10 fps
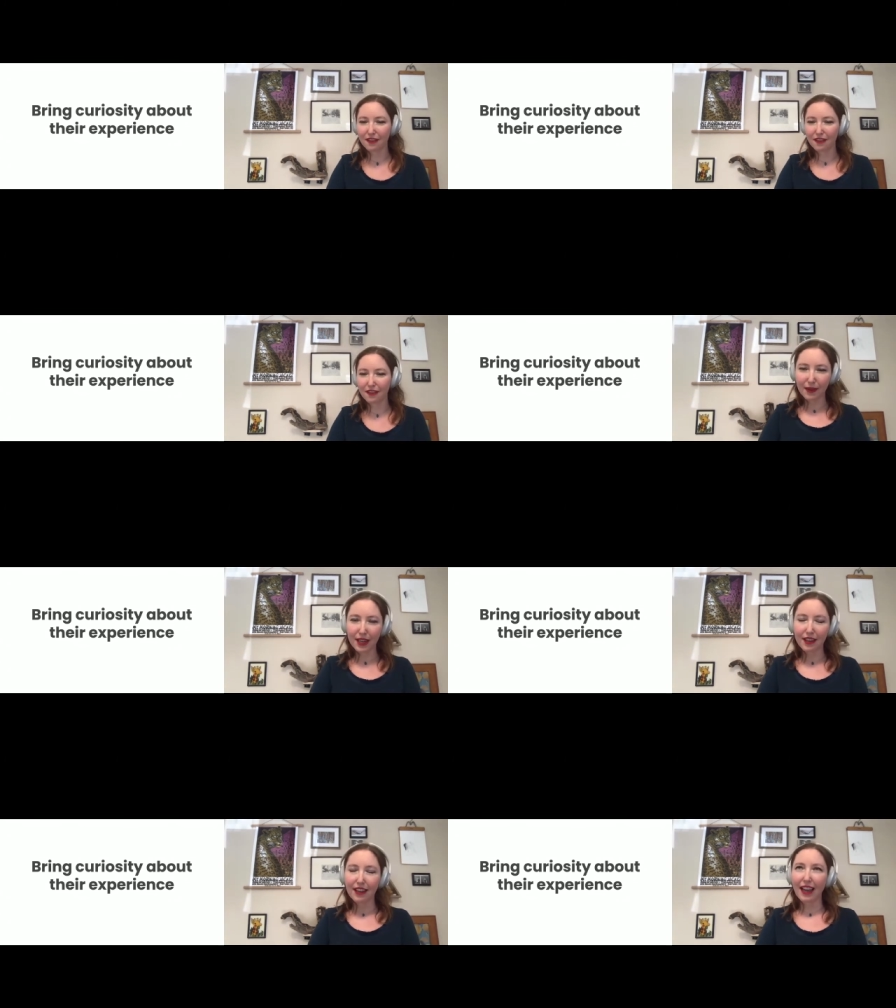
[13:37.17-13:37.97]
We
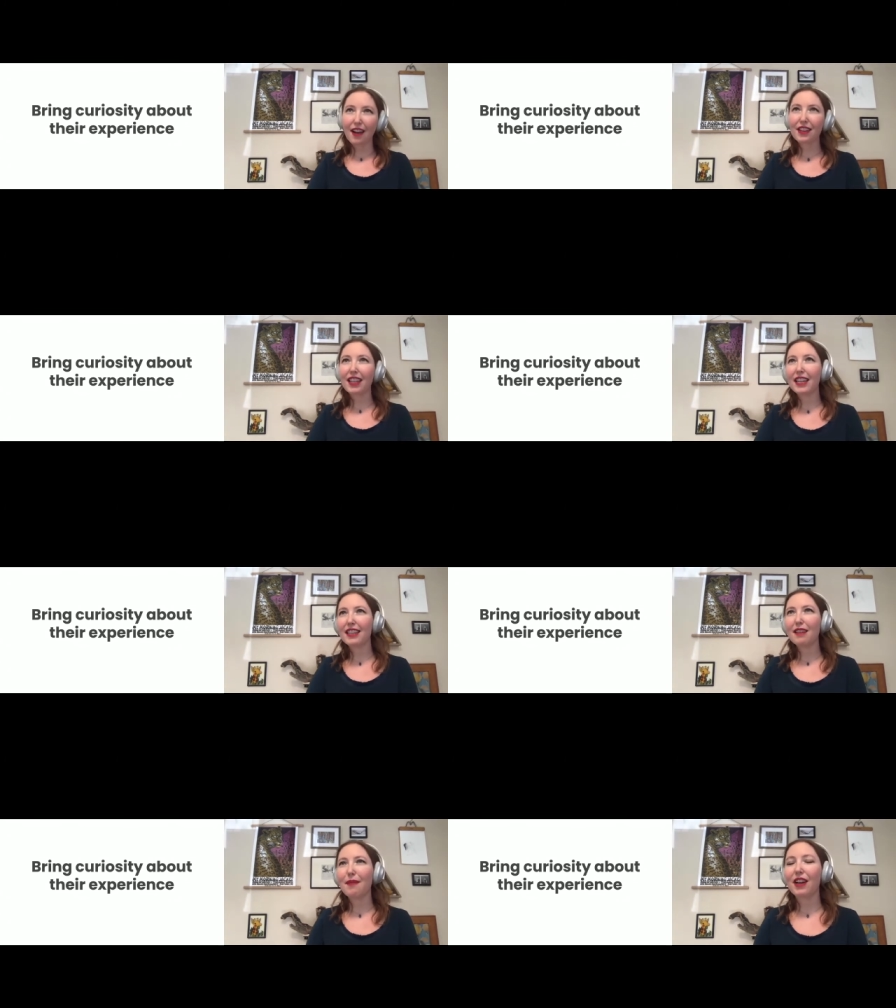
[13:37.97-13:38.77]

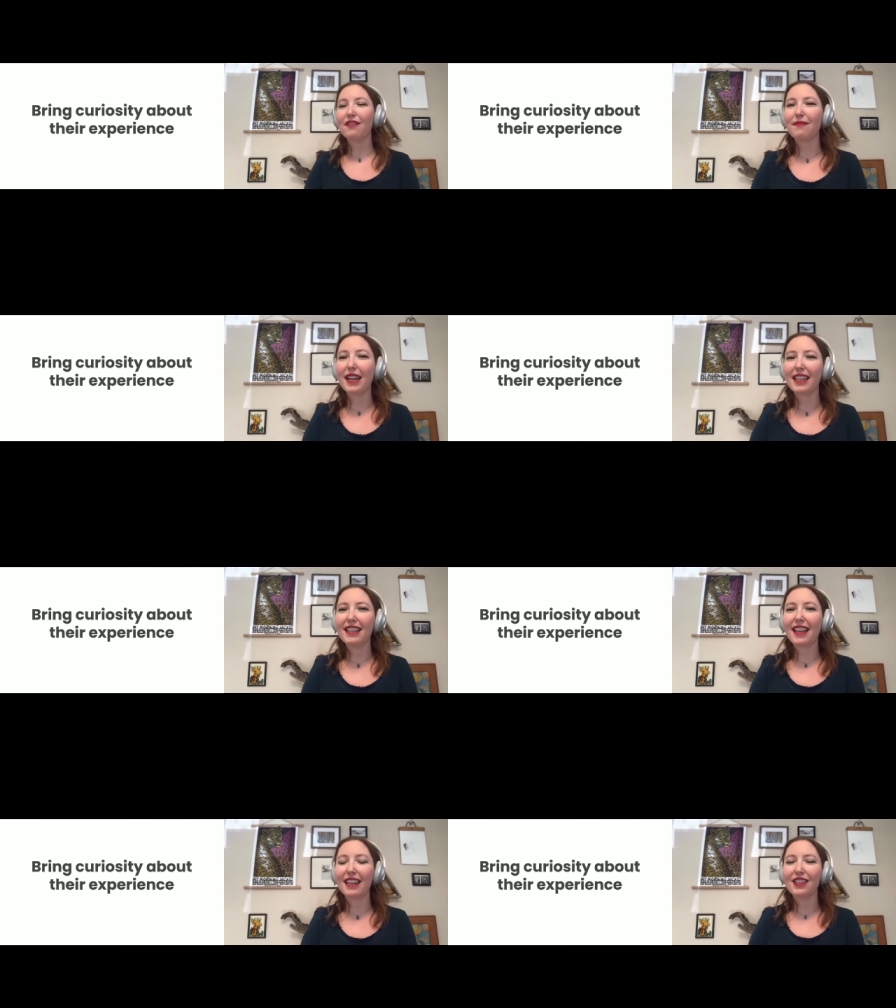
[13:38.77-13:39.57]
calculated the amount of
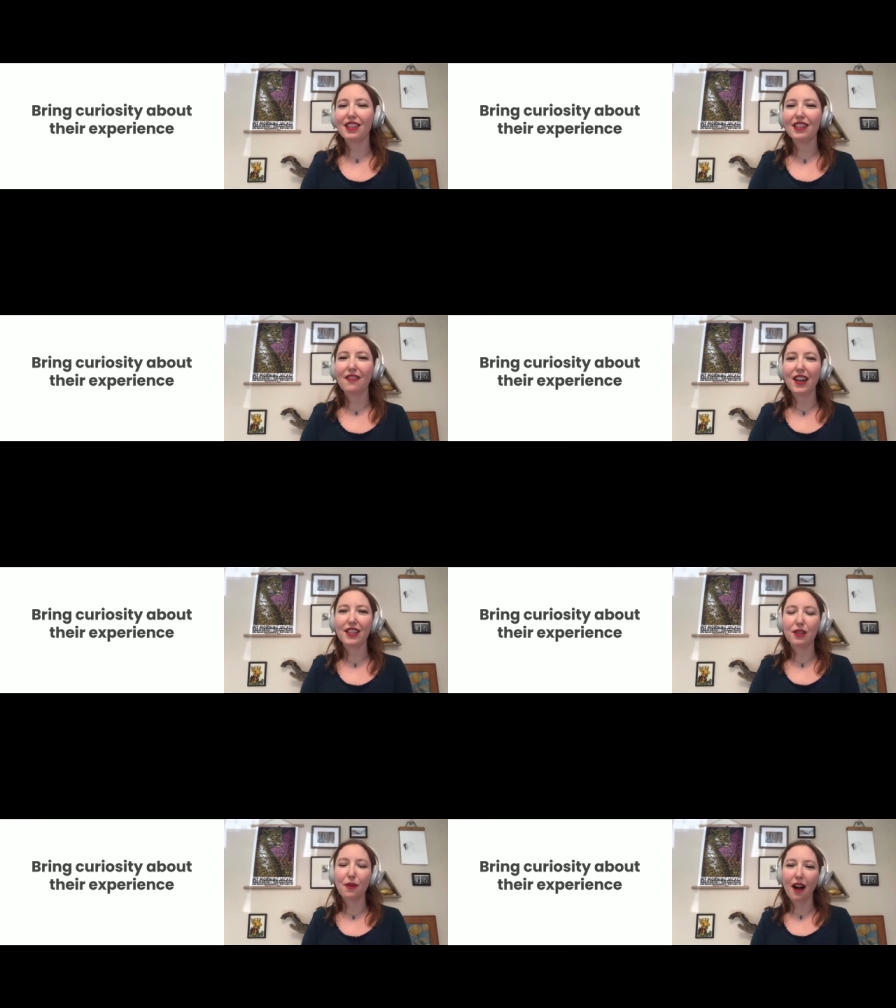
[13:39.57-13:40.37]
money that it took for
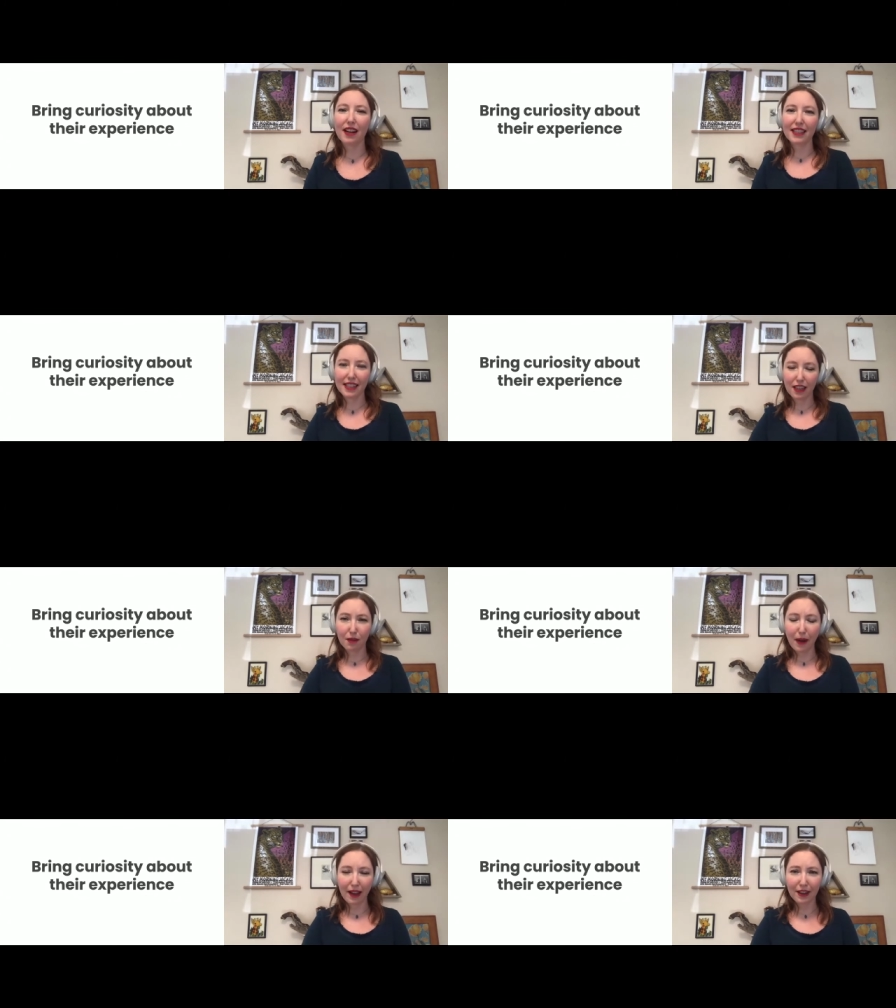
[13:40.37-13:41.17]
us to walk a single
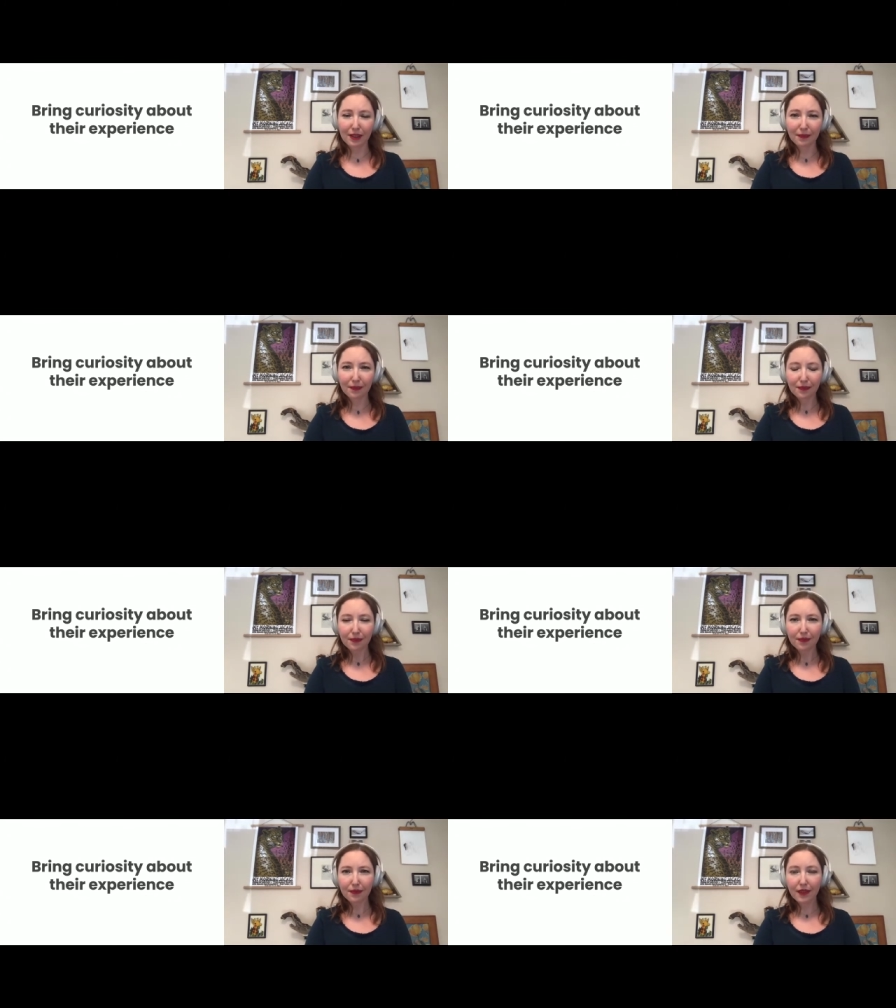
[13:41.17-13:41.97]
mile,
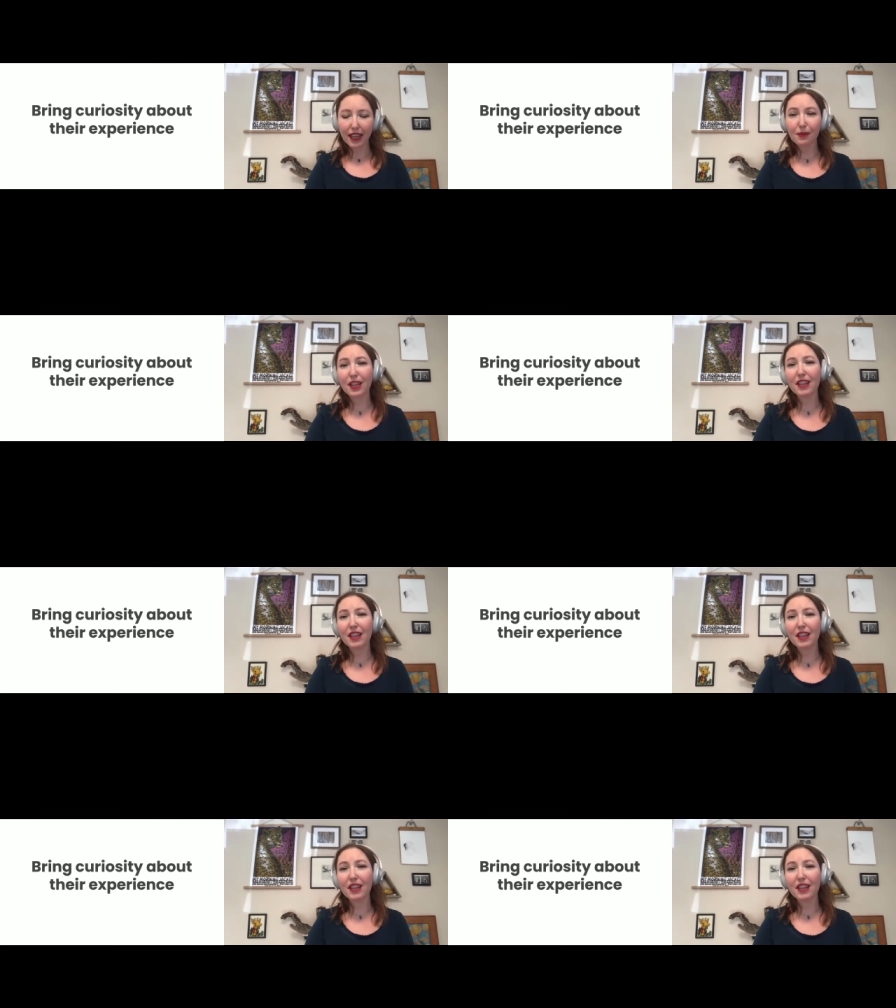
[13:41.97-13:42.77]
and we
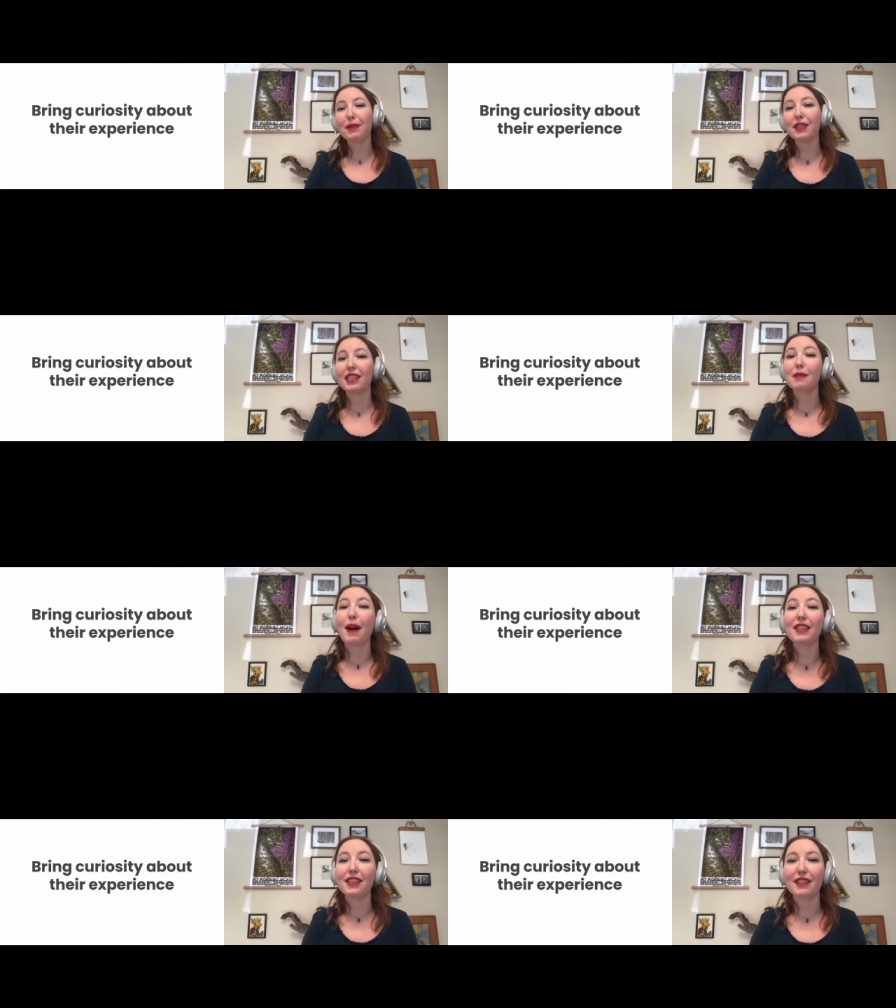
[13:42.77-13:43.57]
invited people to
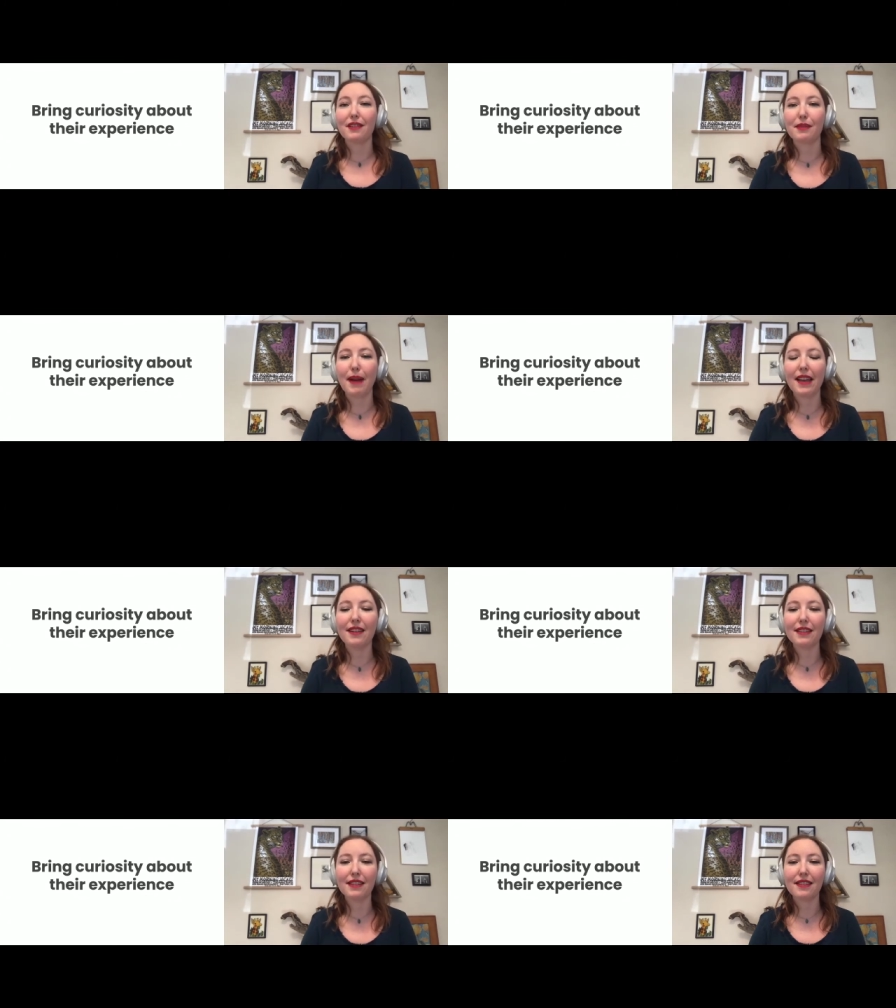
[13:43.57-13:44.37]
sponsor those
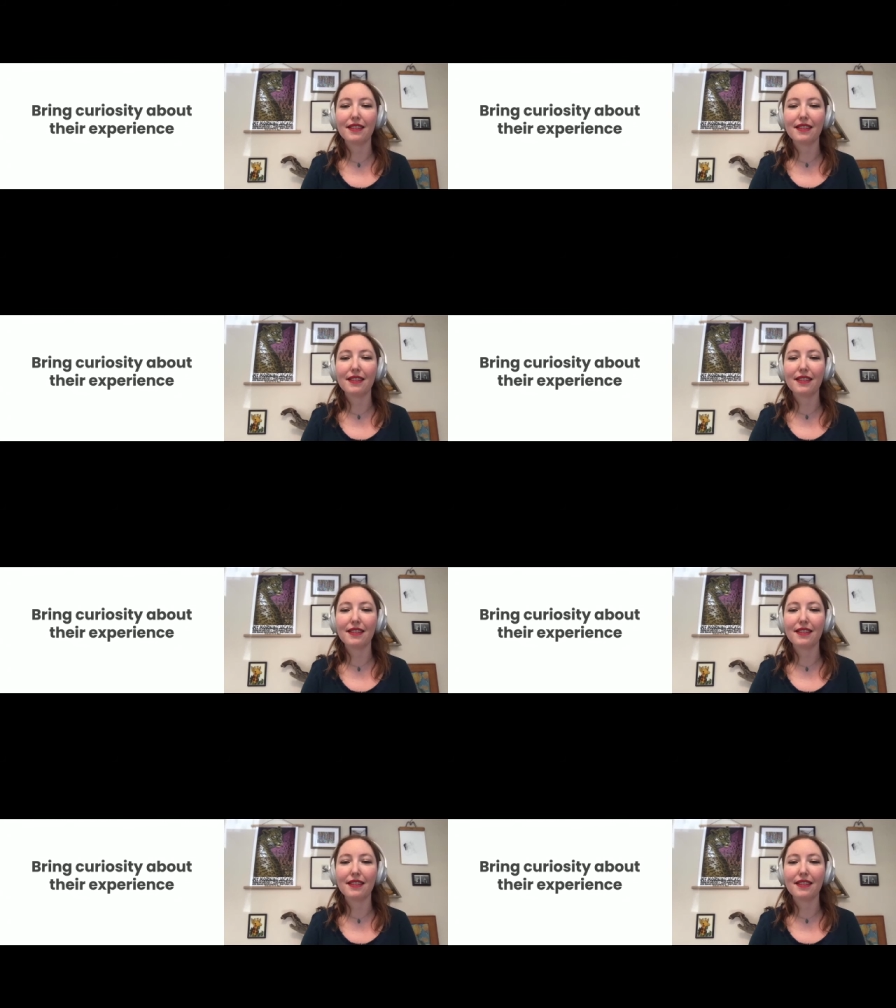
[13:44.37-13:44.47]
miles.